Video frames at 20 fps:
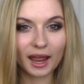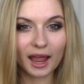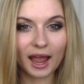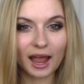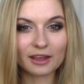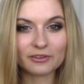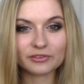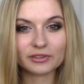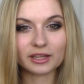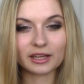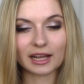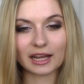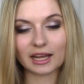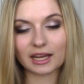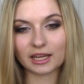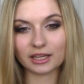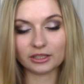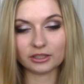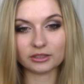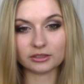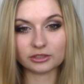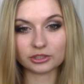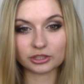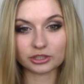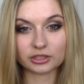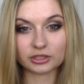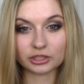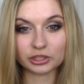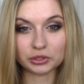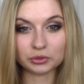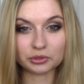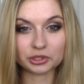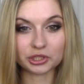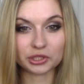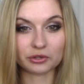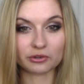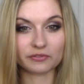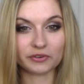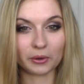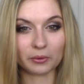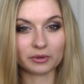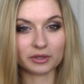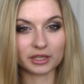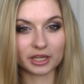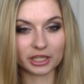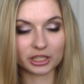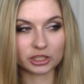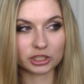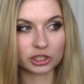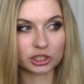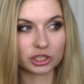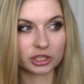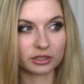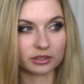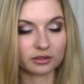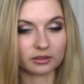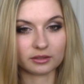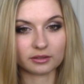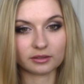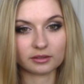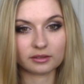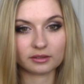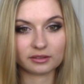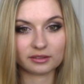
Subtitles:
I feel like I can just use their foundation